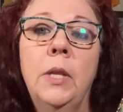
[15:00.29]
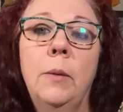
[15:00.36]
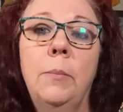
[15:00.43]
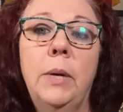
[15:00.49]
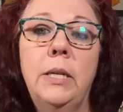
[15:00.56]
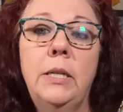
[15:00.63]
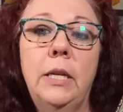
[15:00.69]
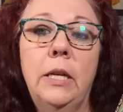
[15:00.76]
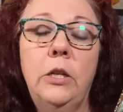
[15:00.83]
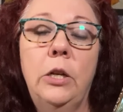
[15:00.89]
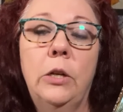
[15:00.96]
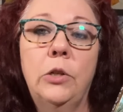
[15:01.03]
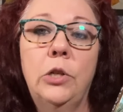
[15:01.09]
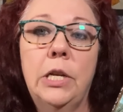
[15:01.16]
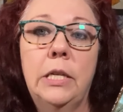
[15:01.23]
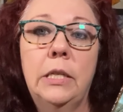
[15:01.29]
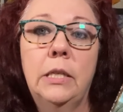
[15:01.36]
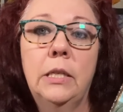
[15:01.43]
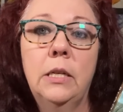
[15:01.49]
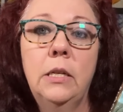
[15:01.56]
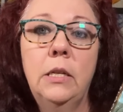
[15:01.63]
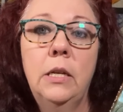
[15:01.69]
by Danielle
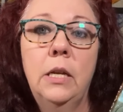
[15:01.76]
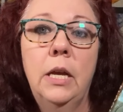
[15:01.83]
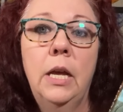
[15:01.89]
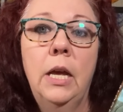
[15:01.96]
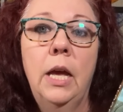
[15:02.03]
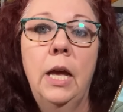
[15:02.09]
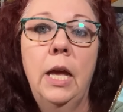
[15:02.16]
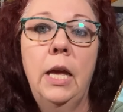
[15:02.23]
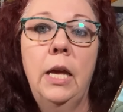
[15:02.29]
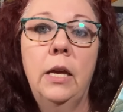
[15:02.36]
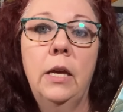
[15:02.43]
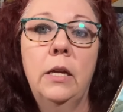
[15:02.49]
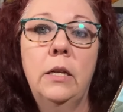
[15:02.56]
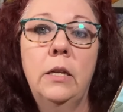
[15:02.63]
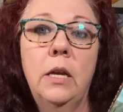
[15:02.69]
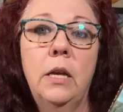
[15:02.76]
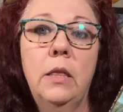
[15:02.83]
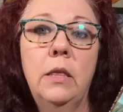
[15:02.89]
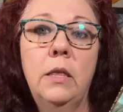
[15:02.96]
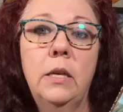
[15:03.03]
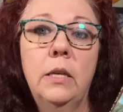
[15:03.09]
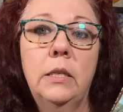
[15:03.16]
Jensen. And
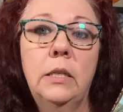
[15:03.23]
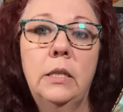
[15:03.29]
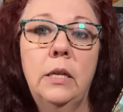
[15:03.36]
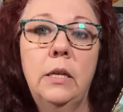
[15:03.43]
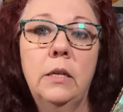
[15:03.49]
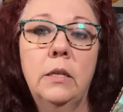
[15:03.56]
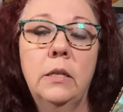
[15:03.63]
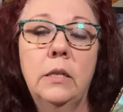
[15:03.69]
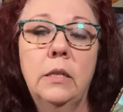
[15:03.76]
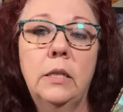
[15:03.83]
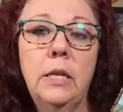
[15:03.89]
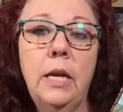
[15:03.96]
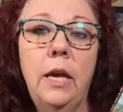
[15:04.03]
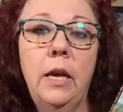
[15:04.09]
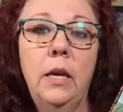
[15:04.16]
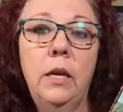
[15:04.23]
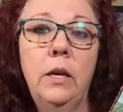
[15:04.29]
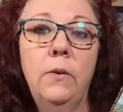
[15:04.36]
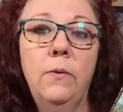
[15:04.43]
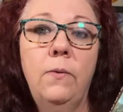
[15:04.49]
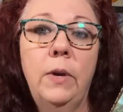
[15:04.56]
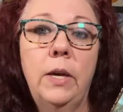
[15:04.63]
this is a
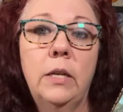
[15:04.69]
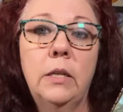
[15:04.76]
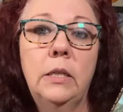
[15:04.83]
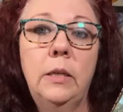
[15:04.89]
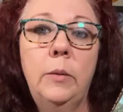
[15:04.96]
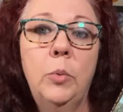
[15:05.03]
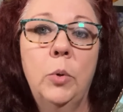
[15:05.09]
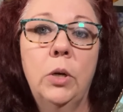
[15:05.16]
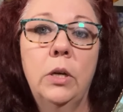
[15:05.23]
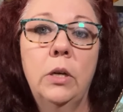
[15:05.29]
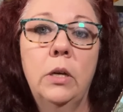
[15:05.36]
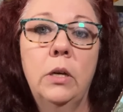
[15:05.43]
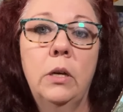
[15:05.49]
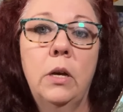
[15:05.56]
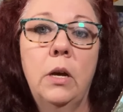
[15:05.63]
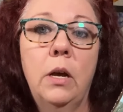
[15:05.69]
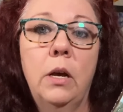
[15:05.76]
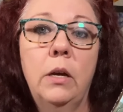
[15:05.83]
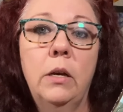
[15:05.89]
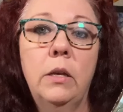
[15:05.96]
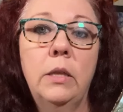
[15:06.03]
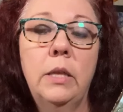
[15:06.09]
fantasy book
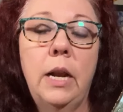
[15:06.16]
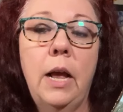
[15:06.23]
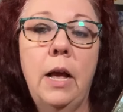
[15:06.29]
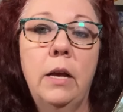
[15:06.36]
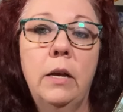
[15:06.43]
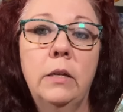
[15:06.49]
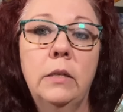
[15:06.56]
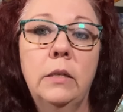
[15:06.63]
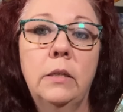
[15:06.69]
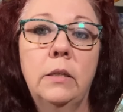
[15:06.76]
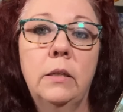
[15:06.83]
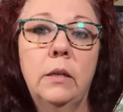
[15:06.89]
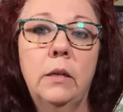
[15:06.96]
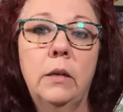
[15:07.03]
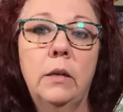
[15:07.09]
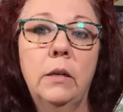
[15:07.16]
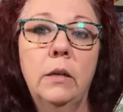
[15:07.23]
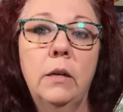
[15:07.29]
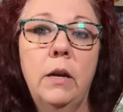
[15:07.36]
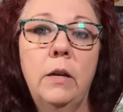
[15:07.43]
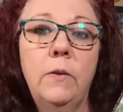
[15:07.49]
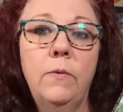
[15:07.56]
uh, that has uh,
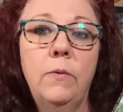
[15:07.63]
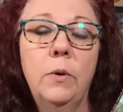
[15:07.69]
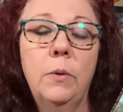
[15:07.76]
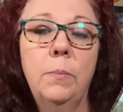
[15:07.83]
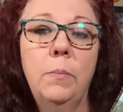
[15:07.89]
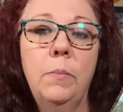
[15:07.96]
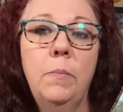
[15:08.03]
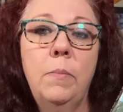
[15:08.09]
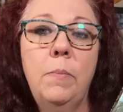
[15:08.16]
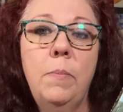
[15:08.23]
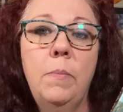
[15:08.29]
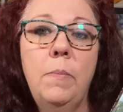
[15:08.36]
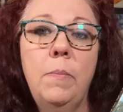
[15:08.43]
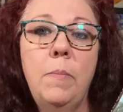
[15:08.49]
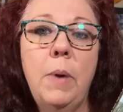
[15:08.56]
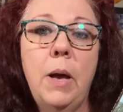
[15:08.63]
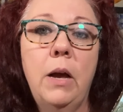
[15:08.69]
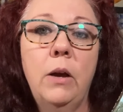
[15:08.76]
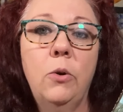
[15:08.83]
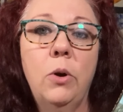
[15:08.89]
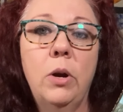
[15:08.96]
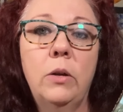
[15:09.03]
kind of a
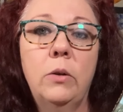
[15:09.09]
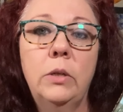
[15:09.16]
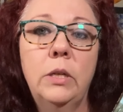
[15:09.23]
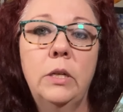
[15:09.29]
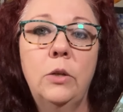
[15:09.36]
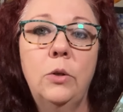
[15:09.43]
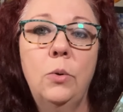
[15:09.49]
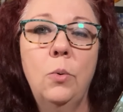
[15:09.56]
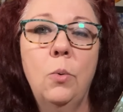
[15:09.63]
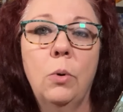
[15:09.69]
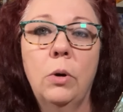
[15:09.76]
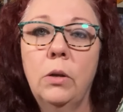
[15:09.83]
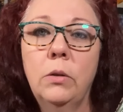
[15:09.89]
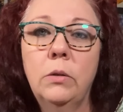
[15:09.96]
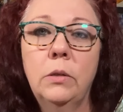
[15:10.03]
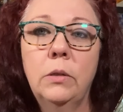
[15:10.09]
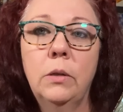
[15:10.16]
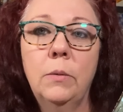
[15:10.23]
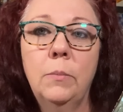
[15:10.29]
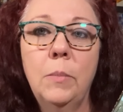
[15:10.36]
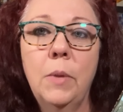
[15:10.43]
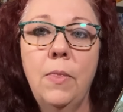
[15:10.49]
background in Norse
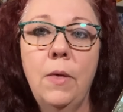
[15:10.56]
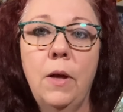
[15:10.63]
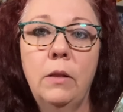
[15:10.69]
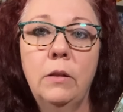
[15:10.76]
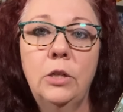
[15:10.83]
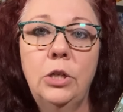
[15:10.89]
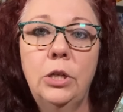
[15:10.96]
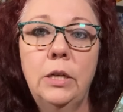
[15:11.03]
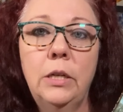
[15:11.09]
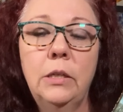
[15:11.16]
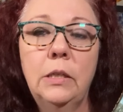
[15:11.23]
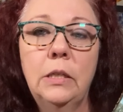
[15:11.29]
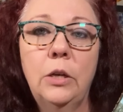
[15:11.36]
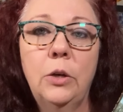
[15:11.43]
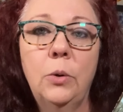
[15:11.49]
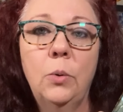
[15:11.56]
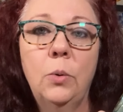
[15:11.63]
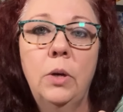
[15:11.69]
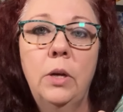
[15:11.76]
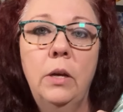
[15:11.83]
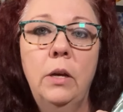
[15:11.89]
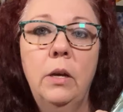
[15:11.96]
mythology. So
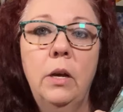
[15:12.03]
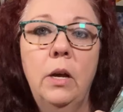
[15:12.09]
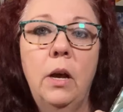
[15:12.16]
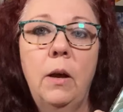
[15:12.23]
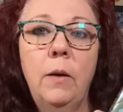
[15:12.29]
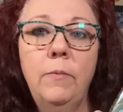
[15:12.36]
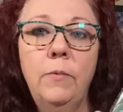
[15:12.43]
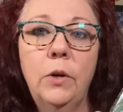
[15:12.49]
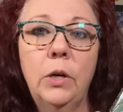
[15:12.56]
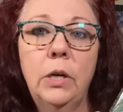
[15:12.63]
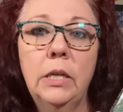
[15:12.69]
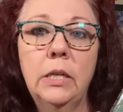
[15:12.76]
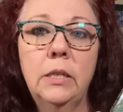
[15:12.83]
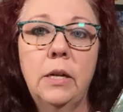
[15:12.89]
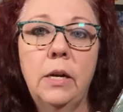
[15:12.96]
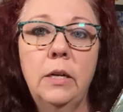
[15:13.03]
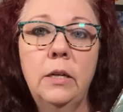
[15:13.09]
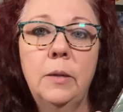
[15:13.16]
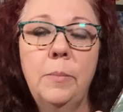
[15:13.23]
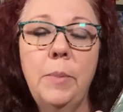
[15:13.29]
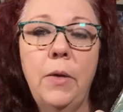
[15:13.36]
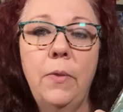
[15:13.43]
I'm very excited
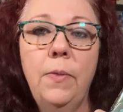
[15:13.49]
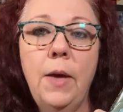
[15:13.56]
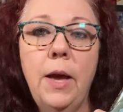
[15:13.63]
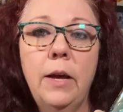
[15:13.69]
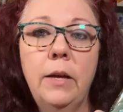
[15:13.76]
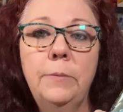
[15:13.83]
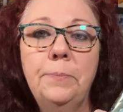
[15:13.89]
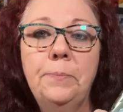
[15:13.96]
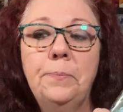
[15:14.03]
about that